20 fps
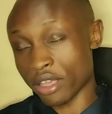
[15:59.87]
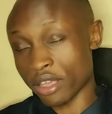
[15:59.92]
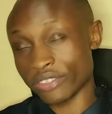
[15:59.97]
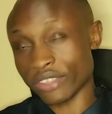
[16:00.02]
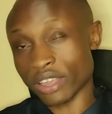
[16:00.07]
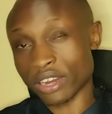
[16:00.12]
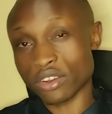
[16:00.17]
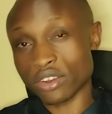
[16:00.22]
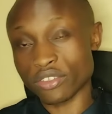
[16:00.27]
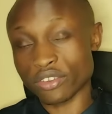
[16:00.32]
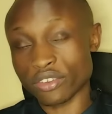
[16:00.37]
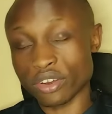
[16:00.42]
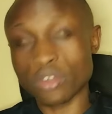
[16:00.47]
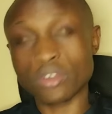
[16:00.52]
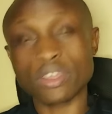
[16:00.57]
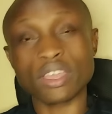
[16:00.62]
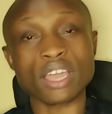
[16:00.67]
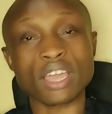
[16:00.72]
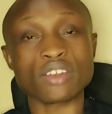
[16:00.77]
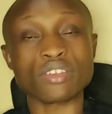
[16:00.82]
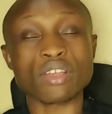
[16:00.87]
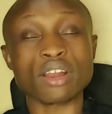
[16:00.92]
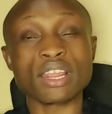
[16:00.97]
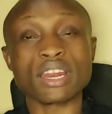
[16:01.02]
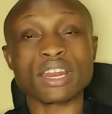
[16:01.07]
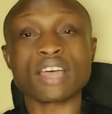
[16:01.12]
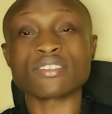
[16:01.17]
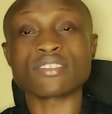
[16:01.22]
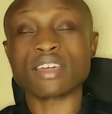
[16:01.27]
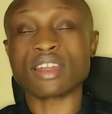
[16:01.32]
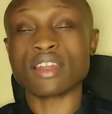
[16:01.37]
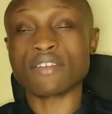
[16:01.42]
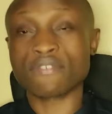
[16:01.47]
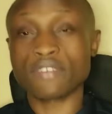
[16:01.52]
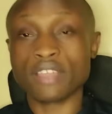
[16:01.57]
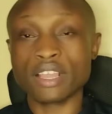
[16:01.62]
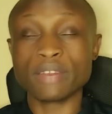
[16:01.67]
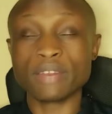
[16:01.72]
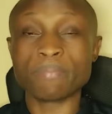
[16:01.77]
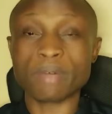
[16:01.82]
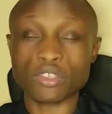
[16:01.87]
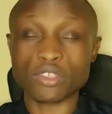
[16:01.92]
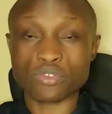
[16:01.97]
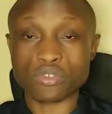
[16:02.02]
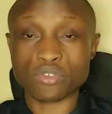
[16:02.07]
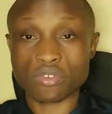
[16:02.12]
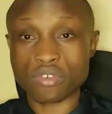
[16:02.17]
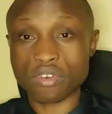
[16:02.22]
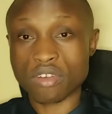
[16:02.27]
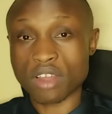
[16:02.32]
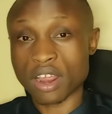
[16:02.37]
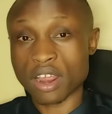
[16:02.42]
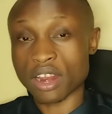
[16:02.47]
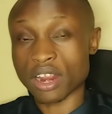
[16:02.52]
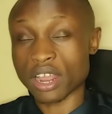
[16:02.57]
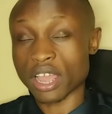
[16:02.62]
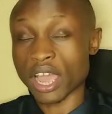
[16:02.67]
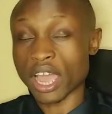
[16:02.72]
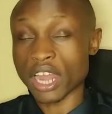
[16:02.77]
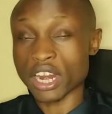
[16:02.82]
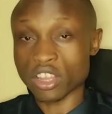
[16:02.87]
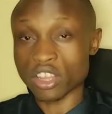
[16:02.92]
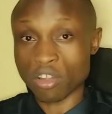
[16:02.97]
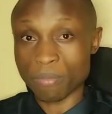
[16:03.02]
start looking at your leaders as a failed person or an